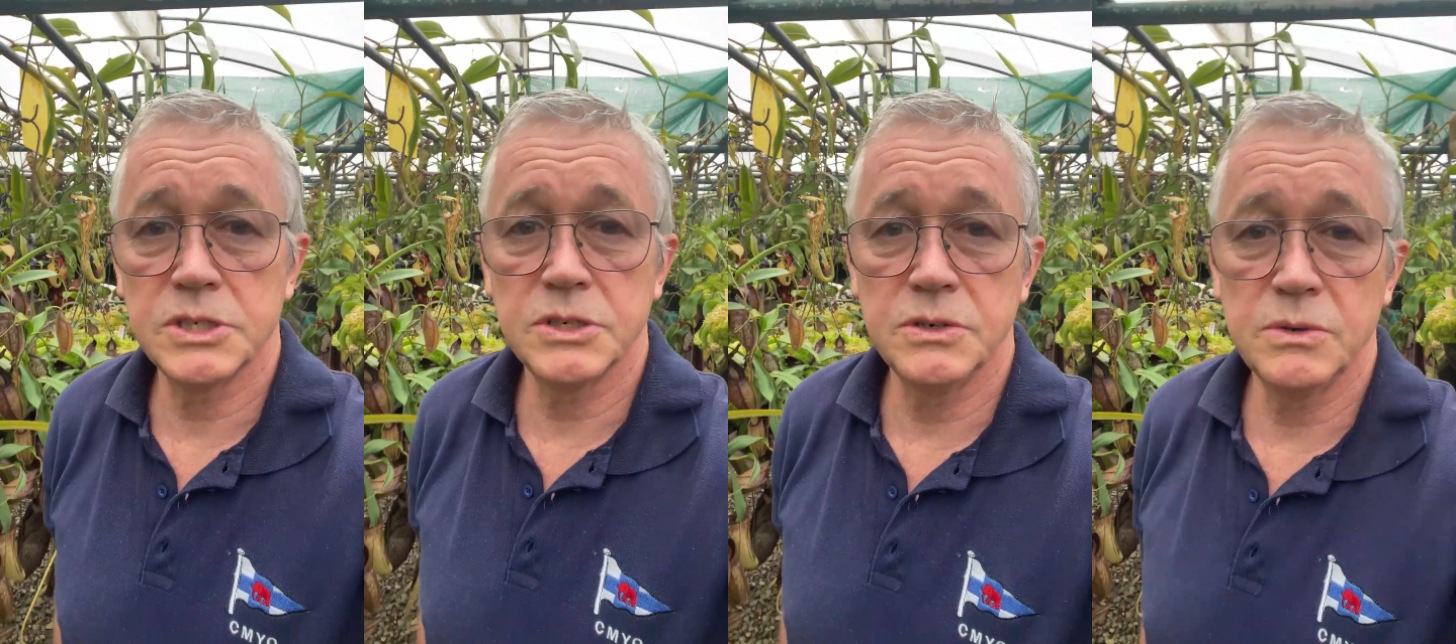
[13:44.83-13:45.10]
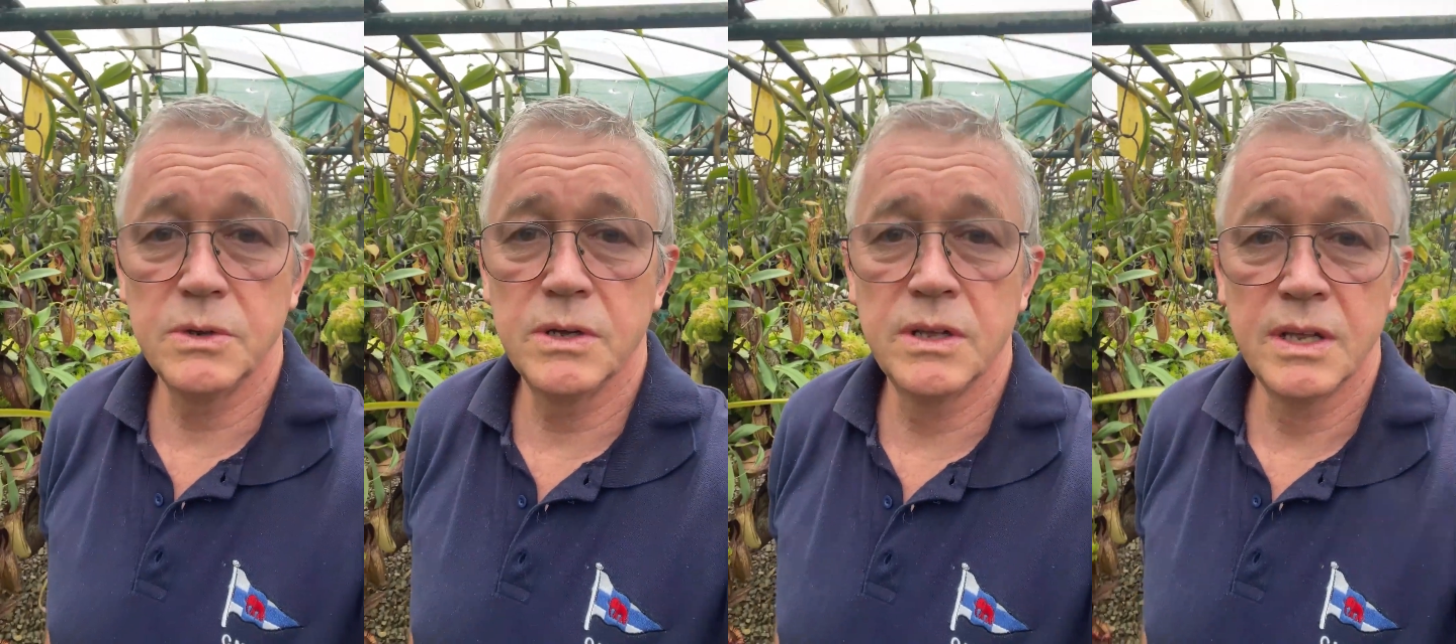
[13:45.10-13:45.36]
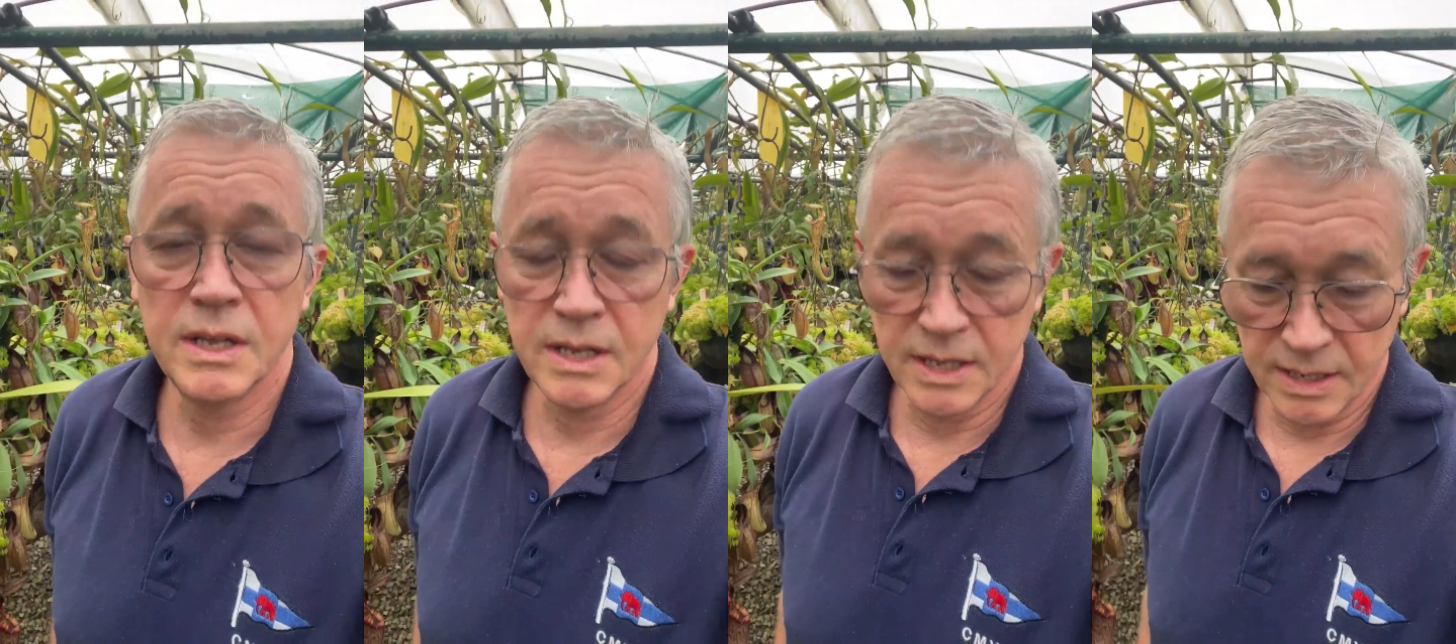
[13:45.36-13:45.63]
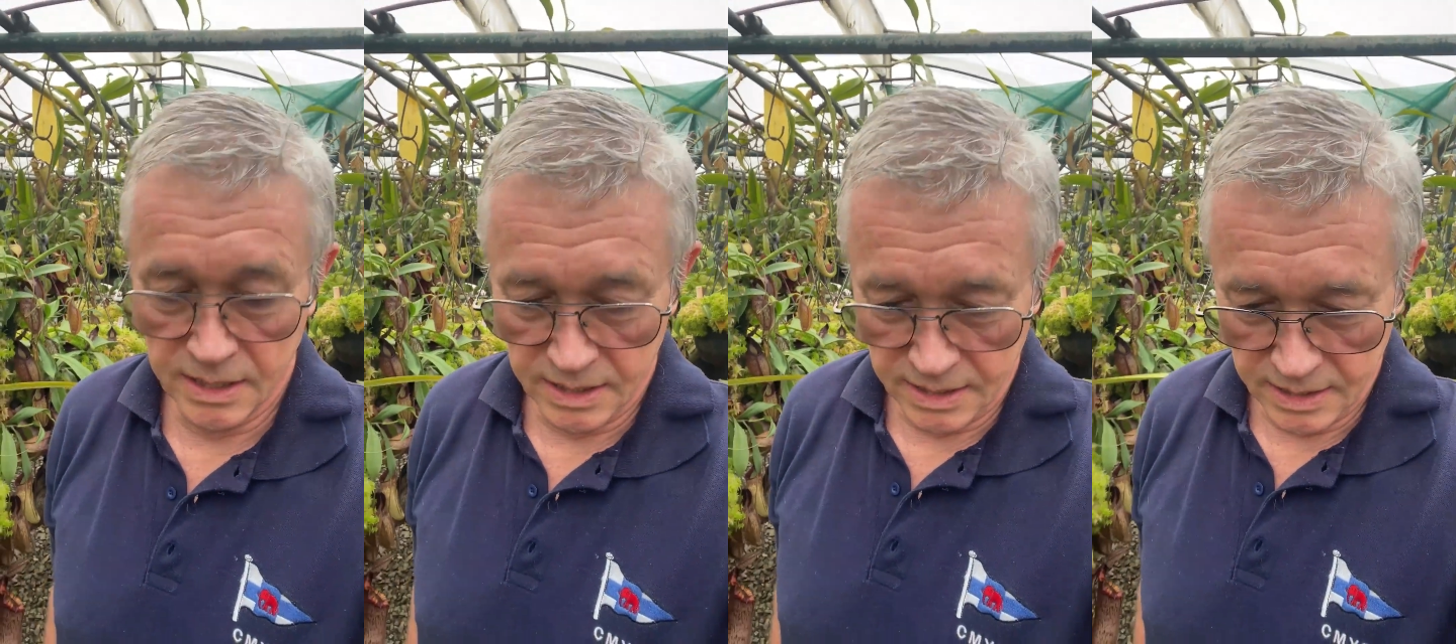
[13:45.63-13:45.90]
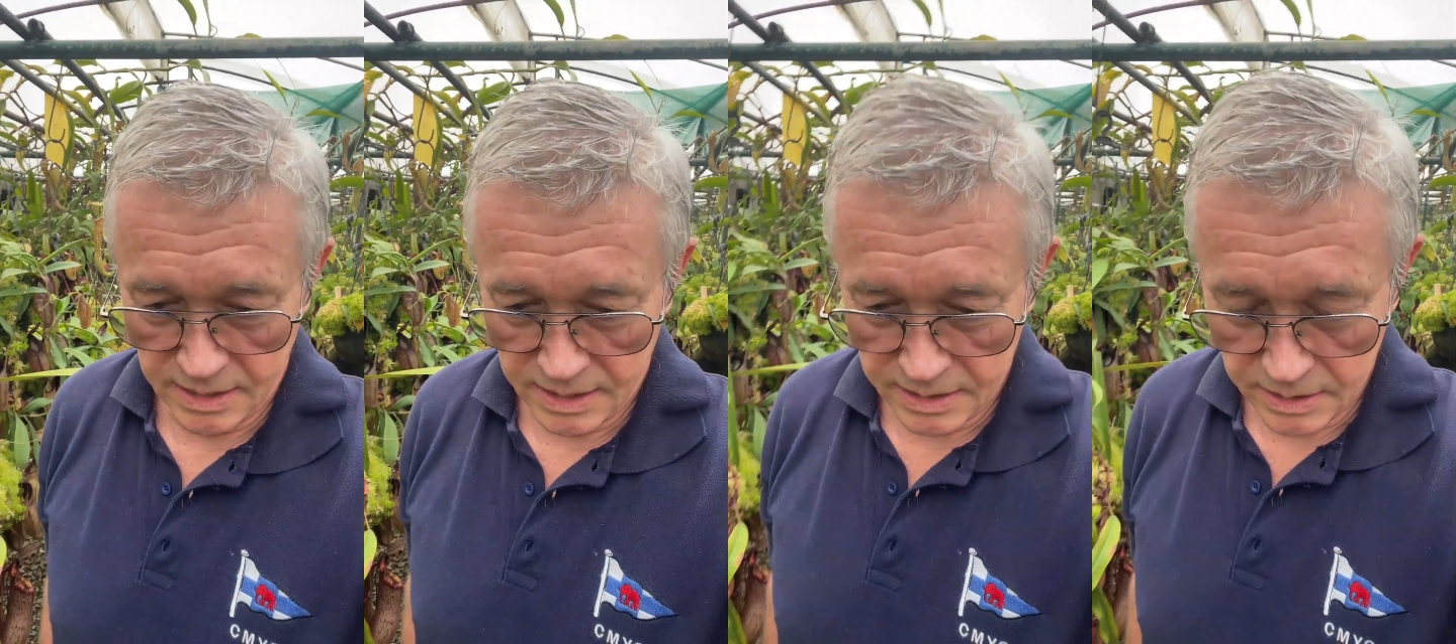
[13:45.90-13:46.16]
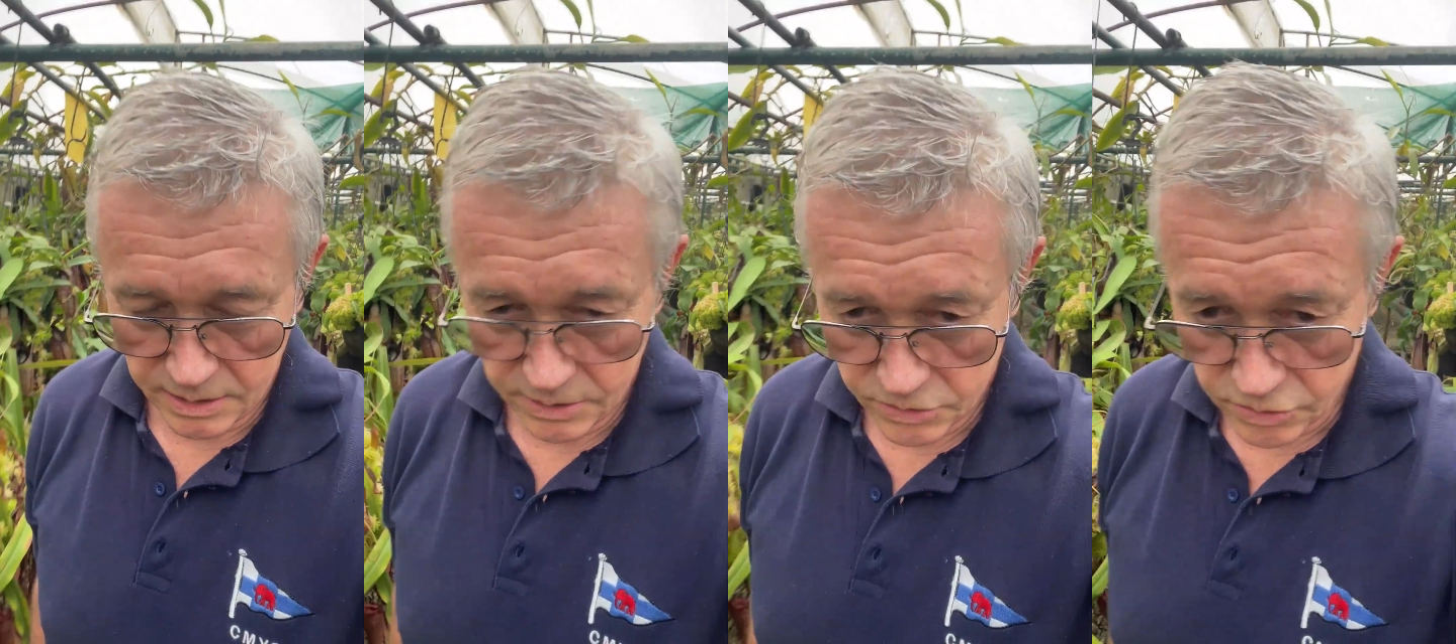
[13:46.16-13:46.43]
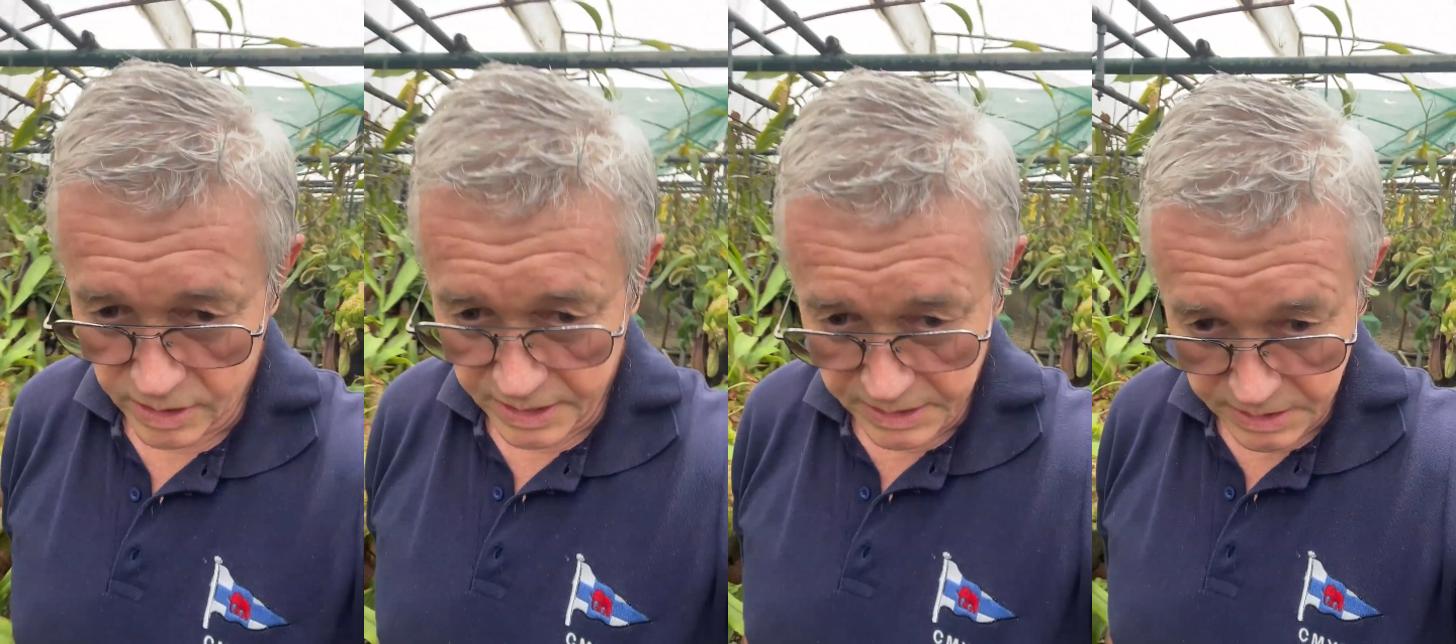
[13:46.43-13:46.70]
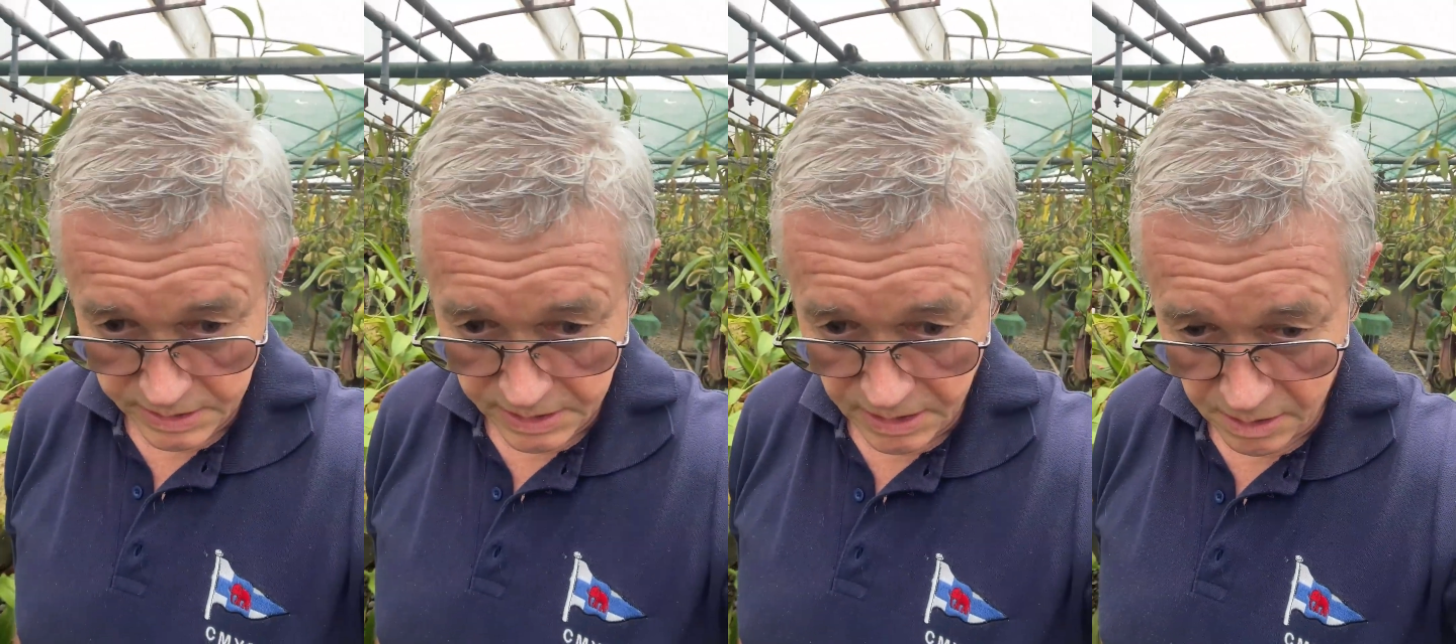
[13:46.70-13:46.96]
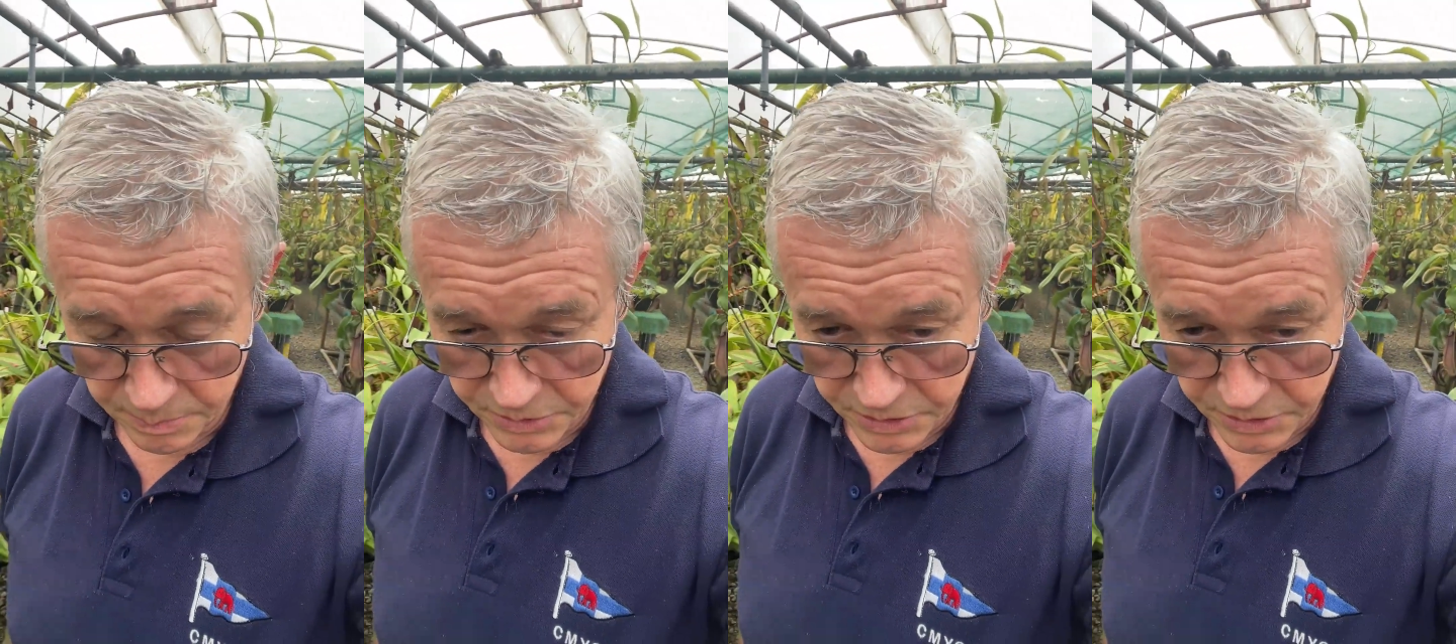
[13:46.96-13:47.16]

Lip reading: to trying to start